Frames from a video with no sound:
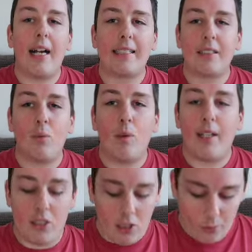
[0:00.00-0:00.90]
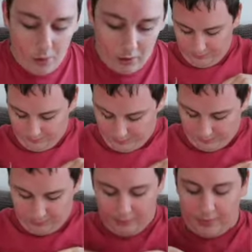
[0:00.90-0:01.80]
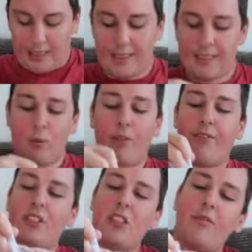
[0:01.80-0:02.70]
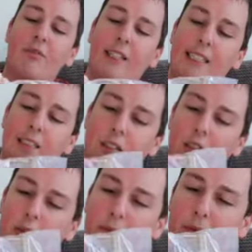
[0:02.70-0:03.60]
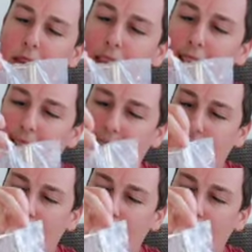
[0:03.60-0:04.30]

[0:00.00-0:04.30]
as and when she wants. Now this one, for some reason, comes in